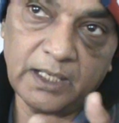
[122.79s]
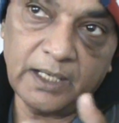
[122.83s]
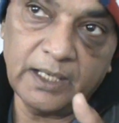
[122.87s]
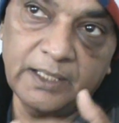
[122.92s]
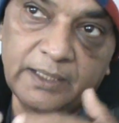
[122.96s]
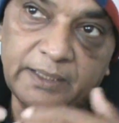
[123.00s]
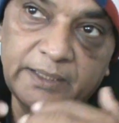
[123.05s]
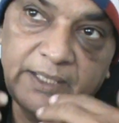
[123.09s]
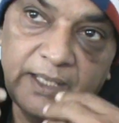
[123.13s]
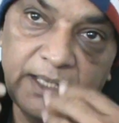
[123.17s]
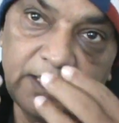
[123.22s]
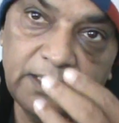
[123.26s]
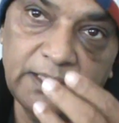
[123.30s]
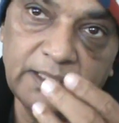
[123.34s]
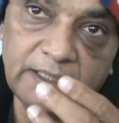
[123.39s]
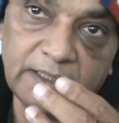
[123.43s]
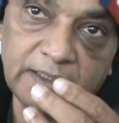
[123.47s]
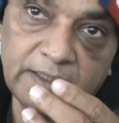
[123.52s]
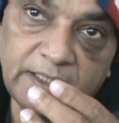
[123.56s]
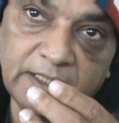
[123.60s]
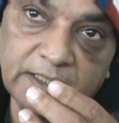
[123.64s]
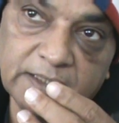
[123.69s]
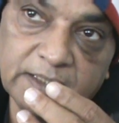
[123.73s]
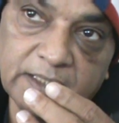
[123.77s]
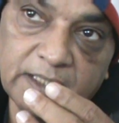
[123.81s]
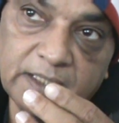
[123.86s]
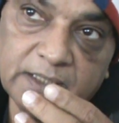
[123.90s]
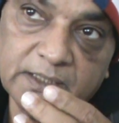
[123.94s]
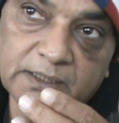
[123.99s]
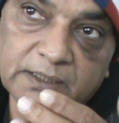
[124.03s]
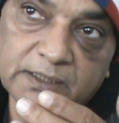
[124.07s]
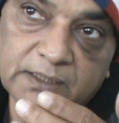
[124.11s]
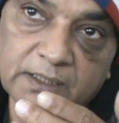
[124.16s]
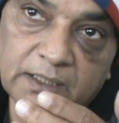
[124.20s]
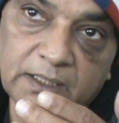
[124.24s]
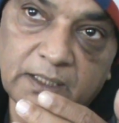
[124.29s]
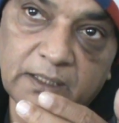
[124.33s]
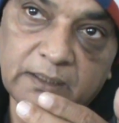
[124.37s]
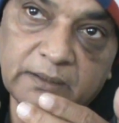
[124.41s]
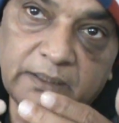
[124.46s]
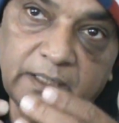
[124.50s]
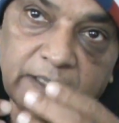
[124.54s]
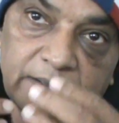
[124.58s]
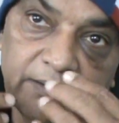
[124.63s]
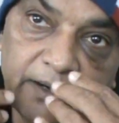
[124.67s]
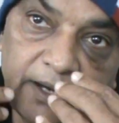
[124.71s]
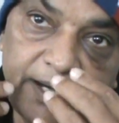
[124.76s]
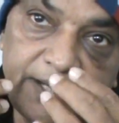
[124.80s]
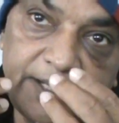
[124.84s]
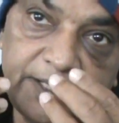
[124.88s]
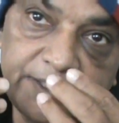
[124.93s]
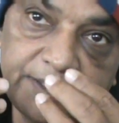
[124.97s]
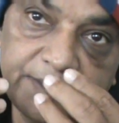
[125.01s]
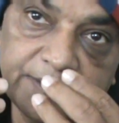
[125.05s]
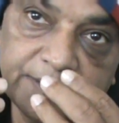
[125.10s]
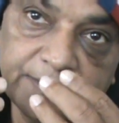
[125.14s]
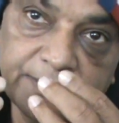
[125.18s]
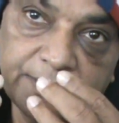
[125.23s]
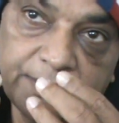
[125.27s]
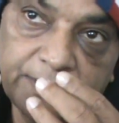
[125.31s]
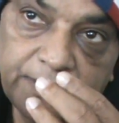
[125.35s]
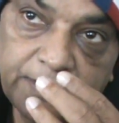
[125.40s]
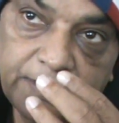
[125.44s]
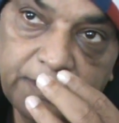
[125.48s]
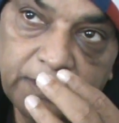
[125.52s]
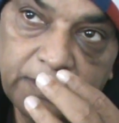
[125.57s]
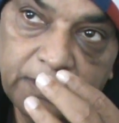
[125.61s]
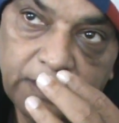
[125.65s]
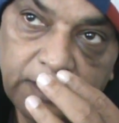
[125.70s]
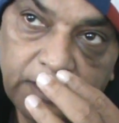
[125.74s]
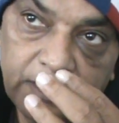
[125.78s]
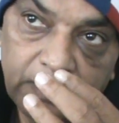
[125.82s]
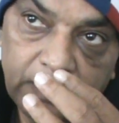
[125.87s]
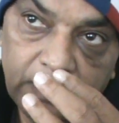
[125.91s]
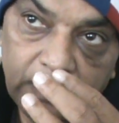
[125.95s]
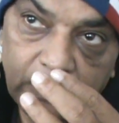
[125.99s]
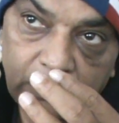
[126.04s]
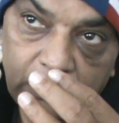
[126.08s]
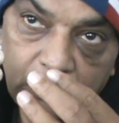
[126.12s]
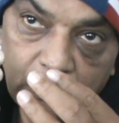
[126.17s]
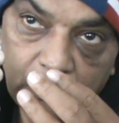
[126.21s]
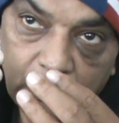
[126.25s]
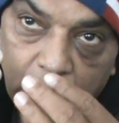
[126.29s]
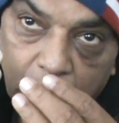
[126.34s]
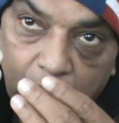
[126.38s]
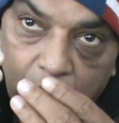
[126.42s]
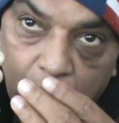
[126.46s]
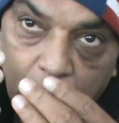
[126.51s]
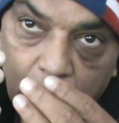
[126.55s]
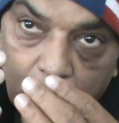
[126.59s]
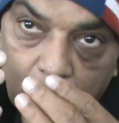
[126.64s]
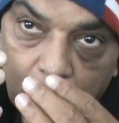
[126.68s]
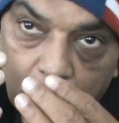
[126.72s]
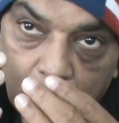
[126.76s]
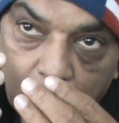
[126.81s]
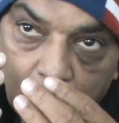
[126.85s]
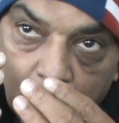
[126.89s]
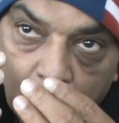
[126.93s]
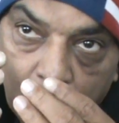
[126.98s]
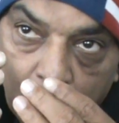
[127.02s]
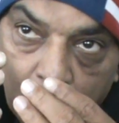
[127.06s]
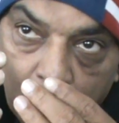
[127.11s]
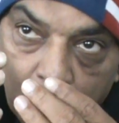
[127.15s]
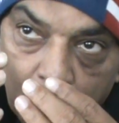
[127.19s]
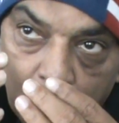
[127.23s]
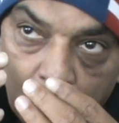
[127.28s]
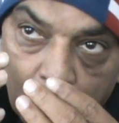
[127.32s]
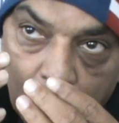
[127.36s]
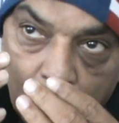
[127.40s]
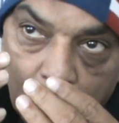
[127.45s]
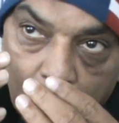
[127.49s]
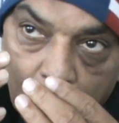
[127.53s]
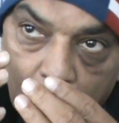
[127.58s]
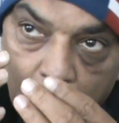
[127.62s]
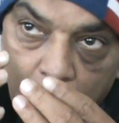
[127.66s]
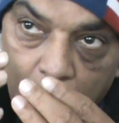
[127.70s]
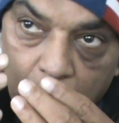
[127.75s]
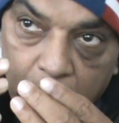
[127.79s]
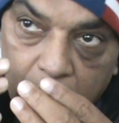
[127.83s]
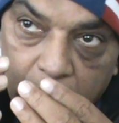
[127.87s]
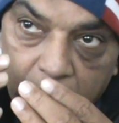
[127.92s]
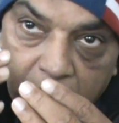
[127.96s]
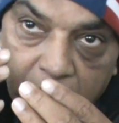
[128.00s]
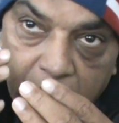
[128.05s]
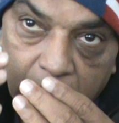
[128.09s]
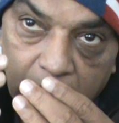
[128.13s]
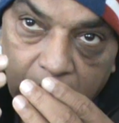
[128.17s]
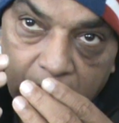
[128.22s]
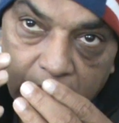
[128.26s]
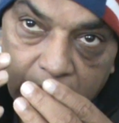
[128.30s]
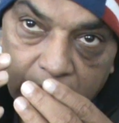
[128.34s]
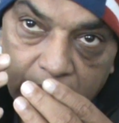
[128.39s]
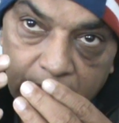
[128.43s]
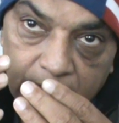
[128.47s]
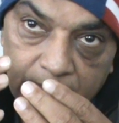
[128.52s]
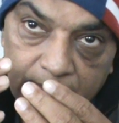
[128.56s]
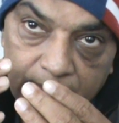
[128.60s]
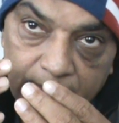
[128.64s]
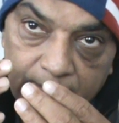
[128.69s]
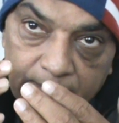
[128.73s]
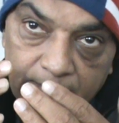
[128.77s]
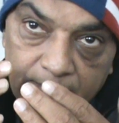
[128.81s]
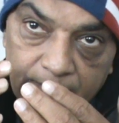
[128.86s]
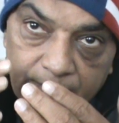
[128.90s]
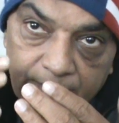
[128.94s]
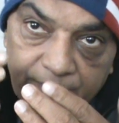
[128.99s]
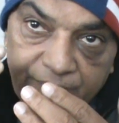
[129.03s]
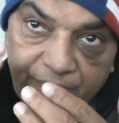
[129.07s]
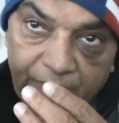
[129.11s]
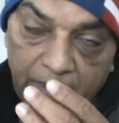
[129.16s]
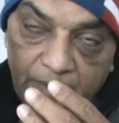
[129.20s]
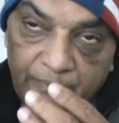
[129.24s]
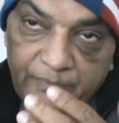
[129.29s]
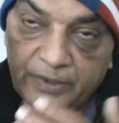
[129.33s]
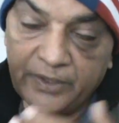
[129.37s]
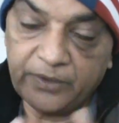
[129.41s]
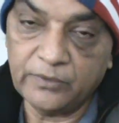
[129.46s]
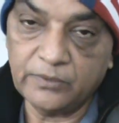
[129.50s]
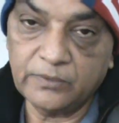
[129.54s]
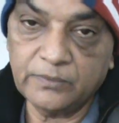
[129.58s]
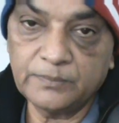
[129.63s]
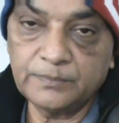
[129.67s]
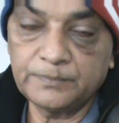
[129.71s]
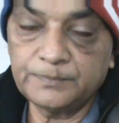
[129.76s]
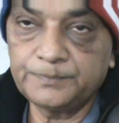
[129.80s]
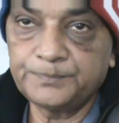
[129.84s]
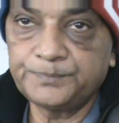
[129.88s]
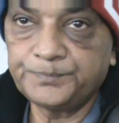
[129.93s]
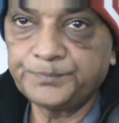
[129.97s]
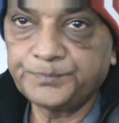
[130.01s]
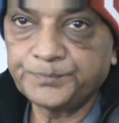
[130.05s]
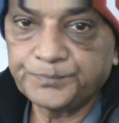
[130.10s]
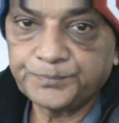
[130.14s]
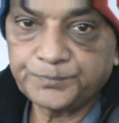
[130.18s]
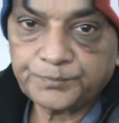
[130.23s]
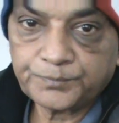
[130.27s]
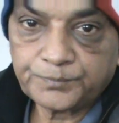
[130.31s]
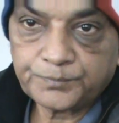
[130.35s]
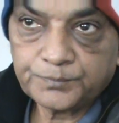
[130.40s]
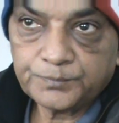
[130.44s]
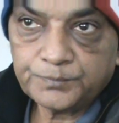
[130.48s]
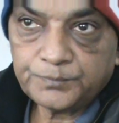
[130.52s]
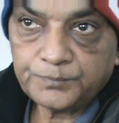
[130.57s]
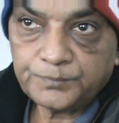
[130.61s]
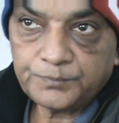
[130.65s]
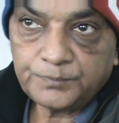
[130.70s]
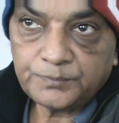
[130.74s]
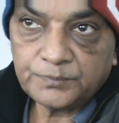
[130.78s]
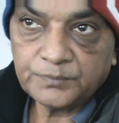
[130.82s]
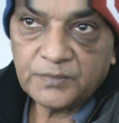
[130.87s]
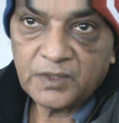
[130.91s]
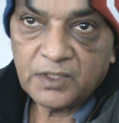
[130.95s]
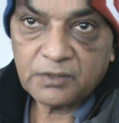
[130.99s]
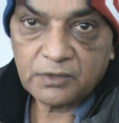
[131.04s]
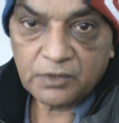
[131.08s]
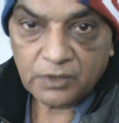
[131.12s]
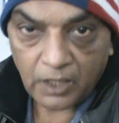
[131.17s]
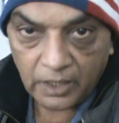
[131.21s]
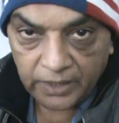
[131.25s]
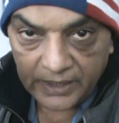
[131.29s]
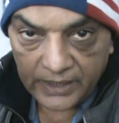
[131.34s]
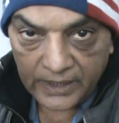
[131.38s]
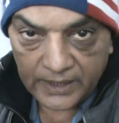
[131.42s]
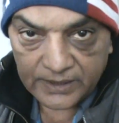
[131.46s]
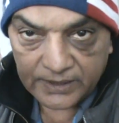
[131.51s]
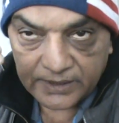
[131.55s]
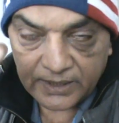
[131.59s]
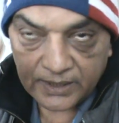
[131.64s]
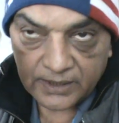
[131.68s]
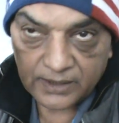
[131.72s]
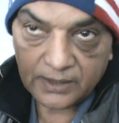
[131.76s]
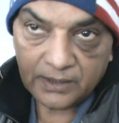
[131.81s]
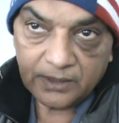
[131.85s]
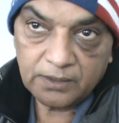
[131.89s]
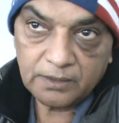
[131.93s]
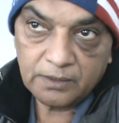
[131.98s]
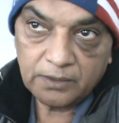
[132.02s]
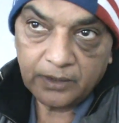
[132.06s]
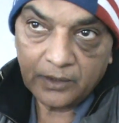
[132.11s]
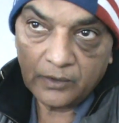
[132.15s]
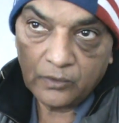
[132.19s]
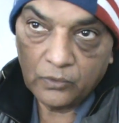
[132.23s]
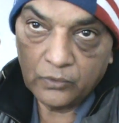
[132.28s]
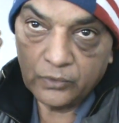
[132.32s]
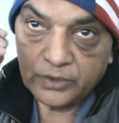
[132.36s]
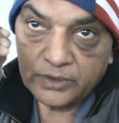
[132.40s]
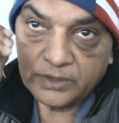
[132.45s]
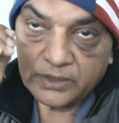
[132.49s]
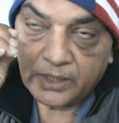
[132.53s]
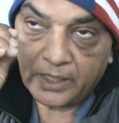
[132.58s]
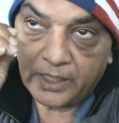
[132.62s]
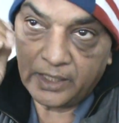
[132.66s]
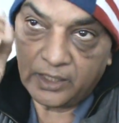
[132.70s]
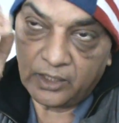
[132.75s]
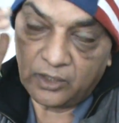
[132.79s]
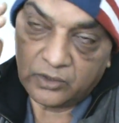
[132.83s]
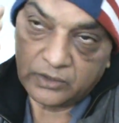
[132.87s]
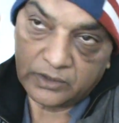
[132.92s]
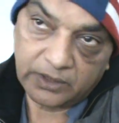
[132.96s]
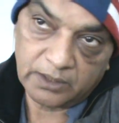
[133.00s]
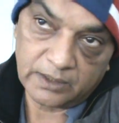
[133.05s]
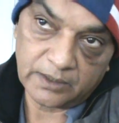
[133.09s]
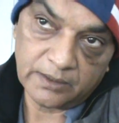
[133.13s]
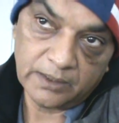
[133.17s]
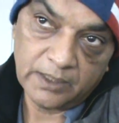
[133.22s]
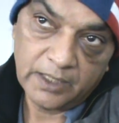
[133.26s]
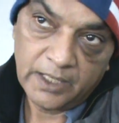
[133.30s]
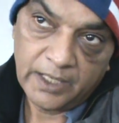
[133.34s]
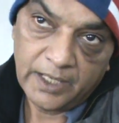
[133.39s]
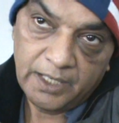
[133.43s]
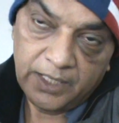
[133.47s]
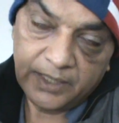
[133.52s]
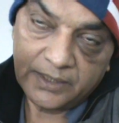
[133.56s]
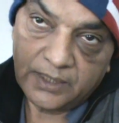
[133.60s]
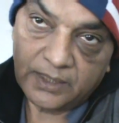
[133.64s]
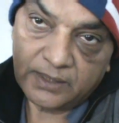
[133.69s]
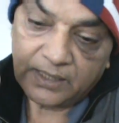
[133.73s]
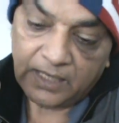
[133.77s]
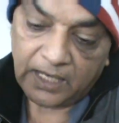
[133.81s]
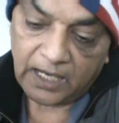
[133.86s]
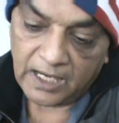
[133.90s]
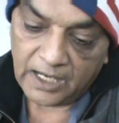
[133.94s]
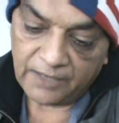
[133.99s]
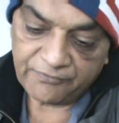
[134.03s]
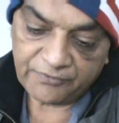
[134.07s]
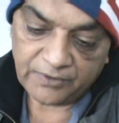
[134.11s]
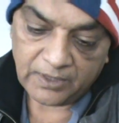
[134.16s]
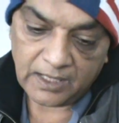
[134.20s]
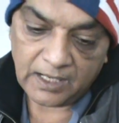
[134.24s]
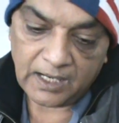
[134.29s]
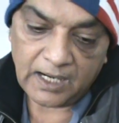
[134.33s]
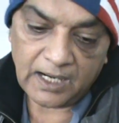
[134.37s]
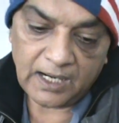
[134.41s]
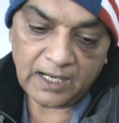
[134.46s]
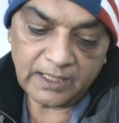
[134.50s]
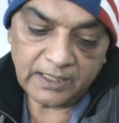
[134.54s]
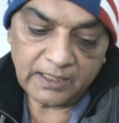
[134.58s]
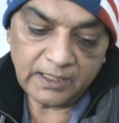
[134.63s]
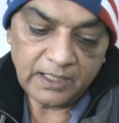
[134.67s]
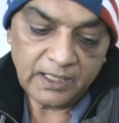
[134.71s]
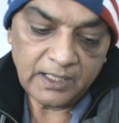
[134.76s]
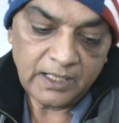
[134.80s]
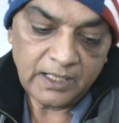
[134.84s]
and then this is the right, you know, girl, Filipino. Sorry, he said, who is an announcer? He says, I have card,